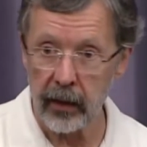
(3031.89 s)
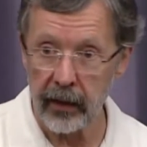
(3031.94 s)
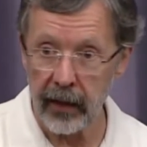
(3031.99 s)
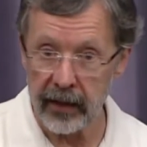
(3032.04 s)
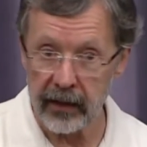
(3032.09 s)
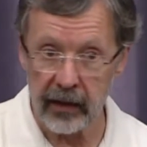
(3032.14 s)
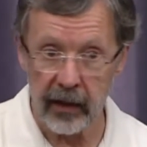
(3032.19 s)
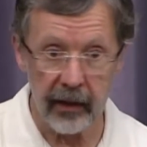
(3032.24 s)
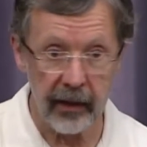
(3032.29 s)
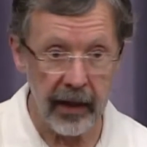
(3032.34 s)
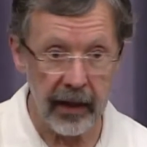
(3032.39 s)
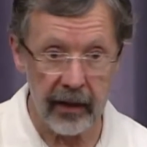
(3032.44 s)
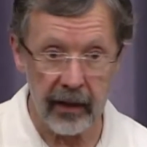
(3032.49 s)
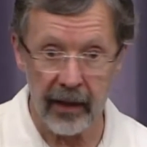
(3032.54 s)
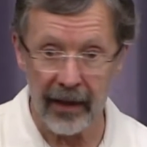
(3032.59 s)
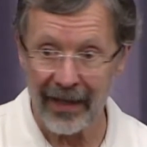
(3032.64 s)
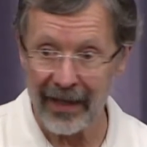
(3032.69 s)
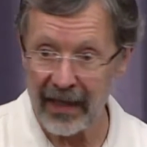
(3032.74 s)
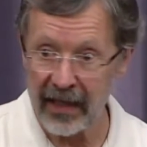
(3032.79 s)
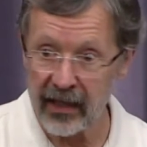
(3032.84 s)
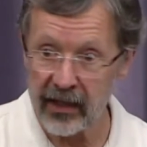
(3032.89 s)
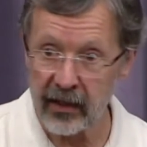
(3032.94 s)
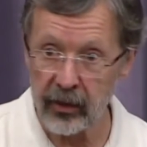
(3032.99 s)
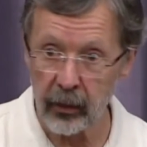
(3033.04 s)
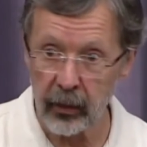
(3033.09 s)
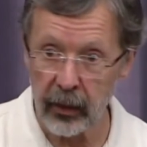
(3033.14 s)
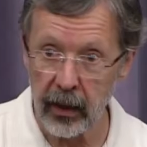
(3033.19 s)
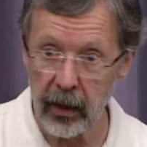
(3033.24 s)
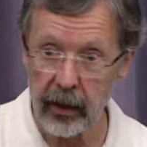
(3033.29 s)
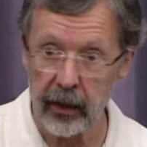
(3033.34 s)
And that. And that
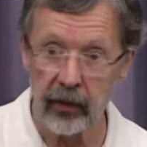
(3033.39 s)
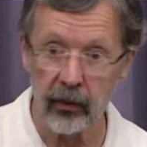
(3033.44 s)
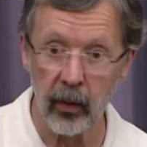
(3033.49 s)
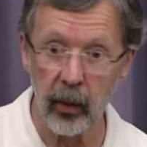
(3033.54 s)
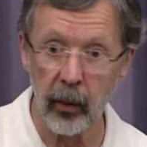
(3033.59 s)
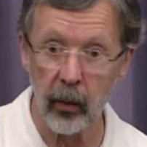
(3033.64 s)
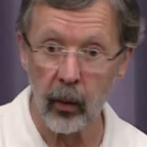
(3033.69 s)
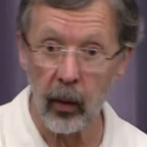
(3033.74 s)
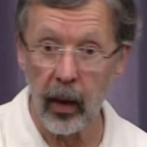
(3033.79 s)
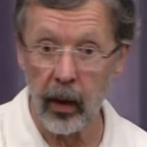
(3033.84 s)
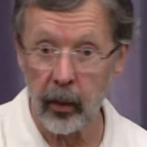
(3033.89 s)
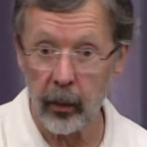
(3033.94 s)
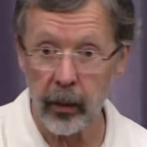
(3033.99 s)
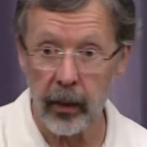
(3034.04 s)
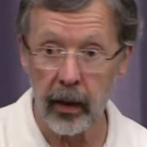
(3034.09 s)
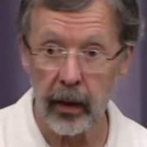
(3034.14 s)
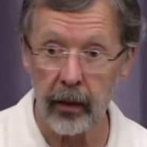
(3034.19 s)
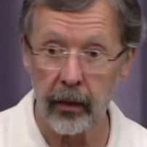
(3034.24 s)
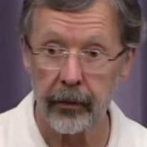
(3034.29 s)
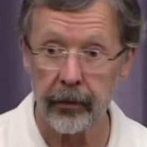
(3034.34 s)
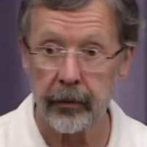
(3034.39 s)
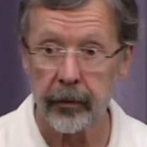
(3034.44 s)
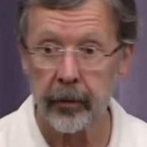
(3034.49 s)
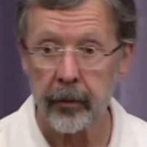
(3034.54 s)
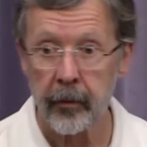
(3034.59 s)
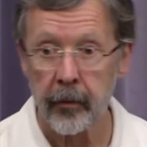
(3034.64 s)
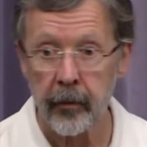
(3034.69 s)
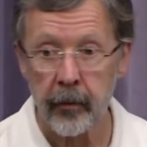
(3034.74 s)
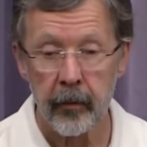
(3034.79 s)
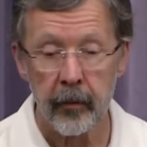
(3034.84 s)
instability is where we want to be.
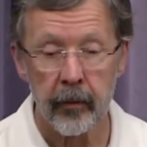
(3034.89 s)
Hmm.